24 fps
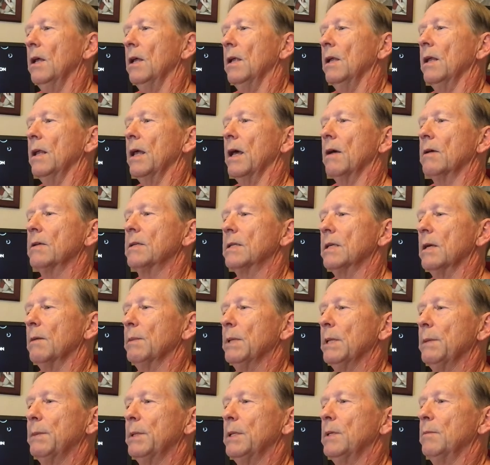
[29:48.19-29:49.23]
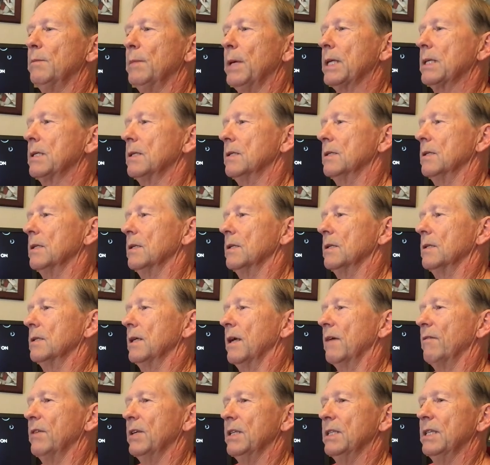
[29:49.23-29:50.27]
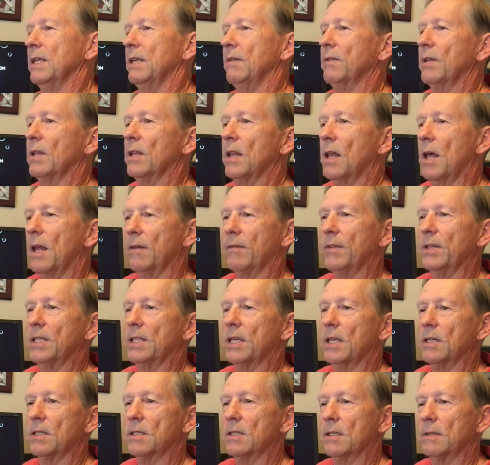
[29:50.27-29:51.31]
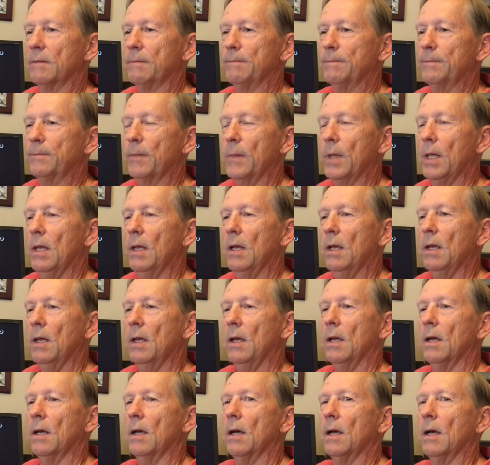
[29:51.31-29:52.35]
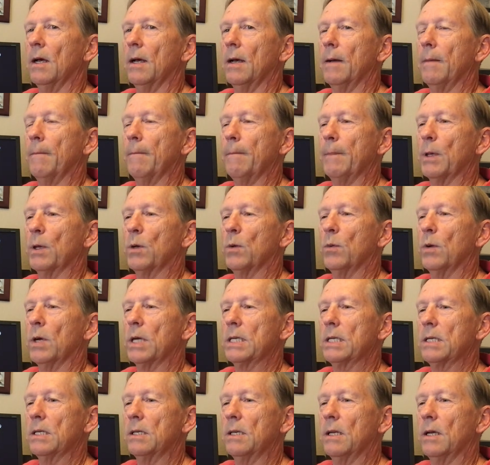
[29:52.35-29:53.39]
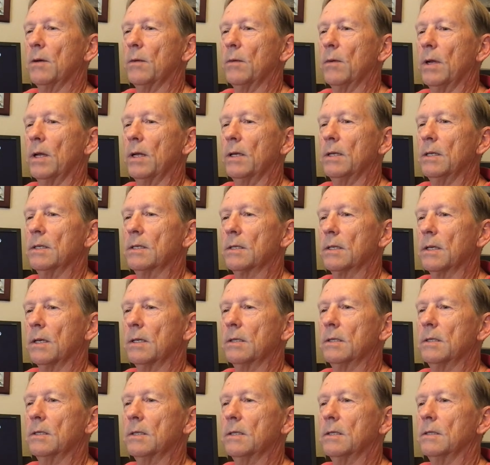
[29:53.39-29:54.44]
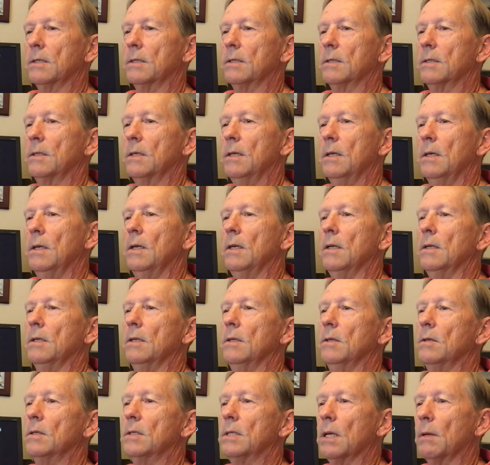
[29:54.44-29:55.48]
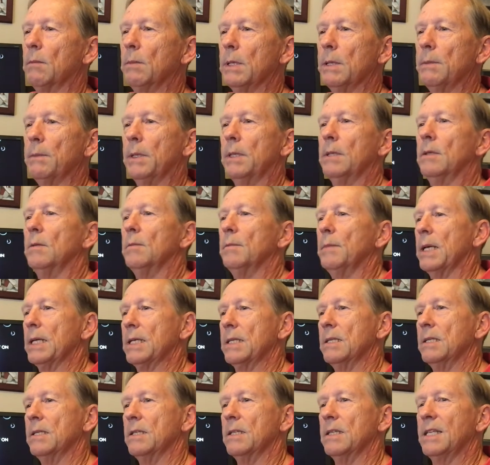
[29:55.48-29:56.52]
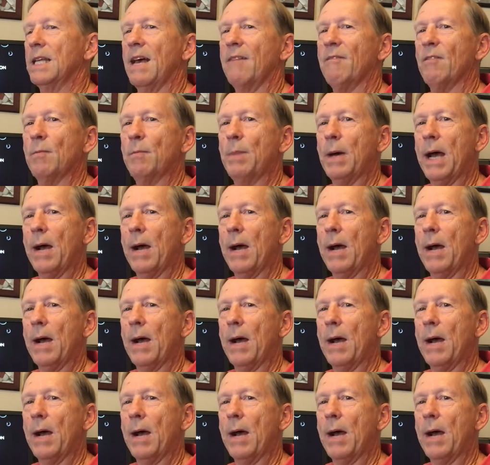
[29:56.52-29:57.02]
Now, subliminal messages have received a lot of attention. The question I want to discuss is, do subliminal messages have a